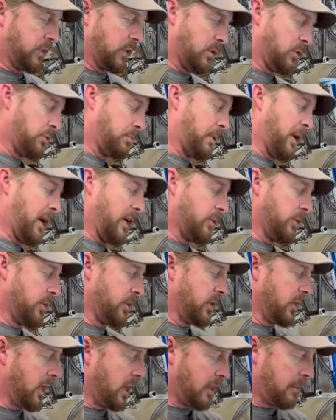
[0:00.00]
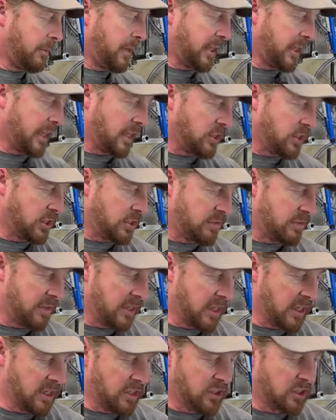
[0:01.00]
It was paired with another bike I just
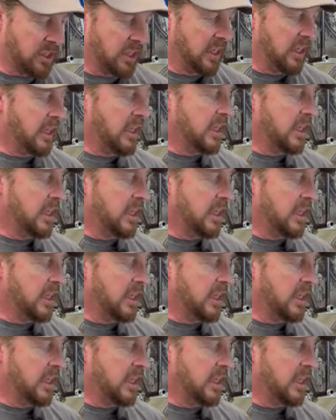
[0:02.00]
finished.